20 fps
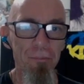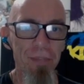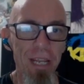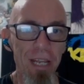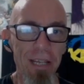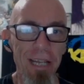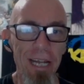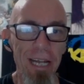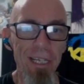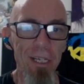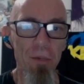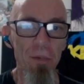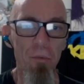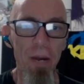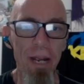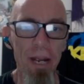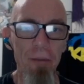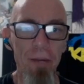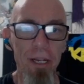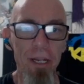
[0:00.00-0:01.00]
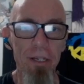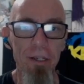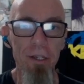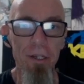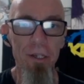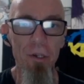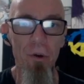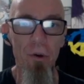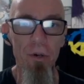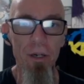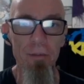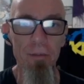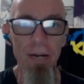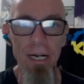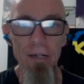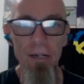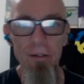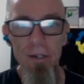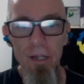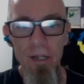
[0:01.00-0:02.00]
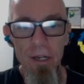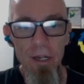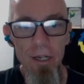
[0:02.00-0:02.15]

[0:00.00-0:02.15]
And that's the way we can just talk about,